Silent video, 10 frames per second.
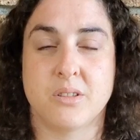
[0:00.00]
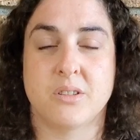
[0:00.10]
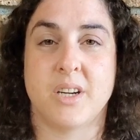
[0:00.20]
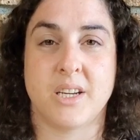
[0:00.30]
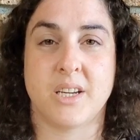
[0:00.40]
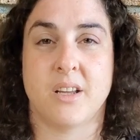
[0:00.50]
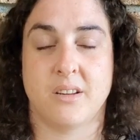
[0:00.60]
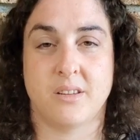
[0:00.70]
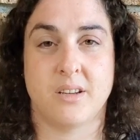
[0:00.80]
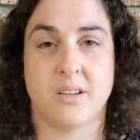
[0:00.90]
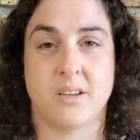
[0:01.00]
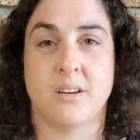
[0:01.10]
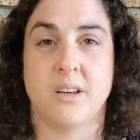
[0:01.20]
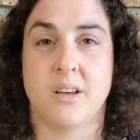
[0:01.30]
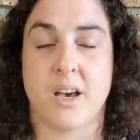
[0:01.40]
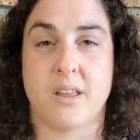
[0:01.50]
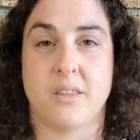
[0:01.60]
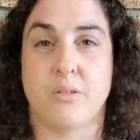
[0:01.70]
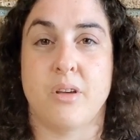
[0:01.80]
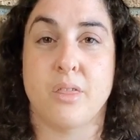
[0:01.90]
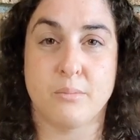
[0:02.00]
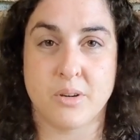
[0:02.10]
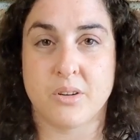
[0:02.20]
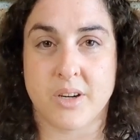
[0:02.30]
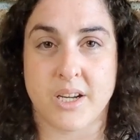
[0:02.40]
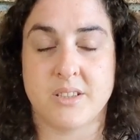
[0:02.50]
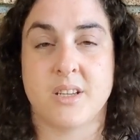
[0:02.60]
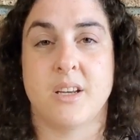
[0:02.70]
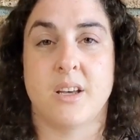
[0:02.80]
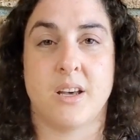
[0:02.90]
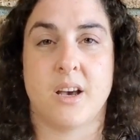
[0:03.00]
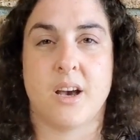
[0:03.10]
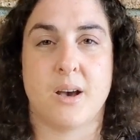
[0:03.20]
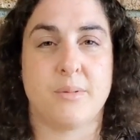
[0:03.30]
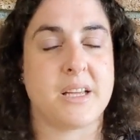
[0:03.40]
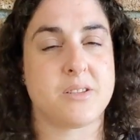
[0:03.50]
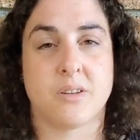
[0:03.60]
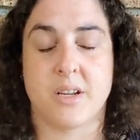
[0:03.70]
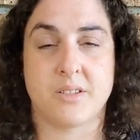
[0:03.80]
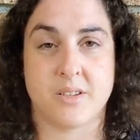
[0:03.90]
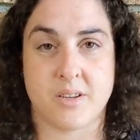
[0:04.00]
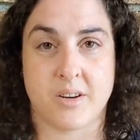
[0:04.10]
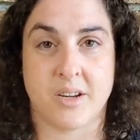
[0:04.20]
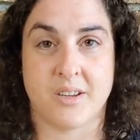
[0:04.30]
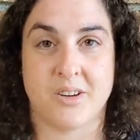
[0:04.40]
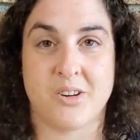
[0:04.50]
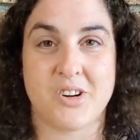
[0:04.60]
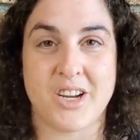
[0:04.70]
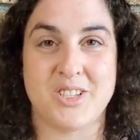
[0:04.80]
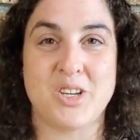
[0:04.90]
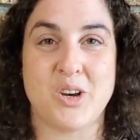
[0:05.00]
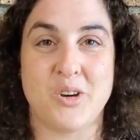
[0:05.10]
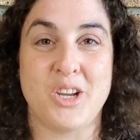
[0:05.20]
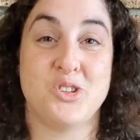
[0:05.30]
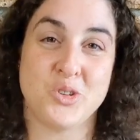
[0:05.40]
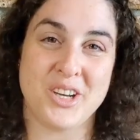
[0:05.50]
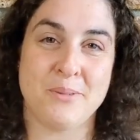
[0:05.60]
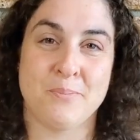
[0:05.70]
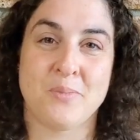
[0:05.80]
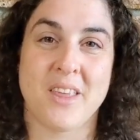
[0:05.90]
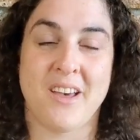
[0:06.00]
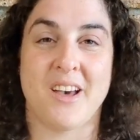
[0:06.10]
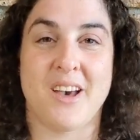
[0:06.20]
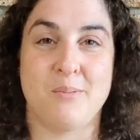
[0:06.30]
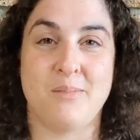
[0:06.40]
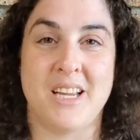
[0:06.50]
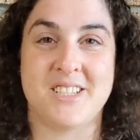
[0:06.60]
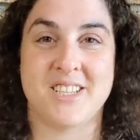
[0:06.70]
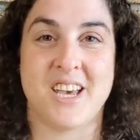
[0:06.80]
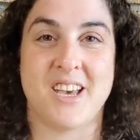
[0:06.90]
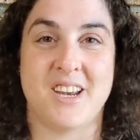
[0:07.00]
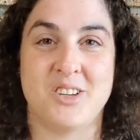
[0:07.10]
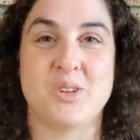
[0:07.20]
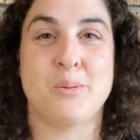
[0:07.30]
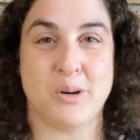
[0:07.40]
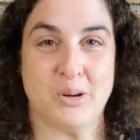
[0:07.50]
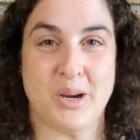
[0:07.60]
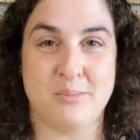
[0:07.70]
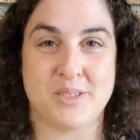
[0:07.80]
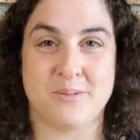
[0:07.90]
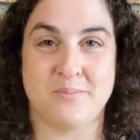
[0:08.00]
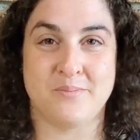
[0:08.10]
correct and the rhythm correct, that's not necessary. All right, so enjoy. Let's get into the programs.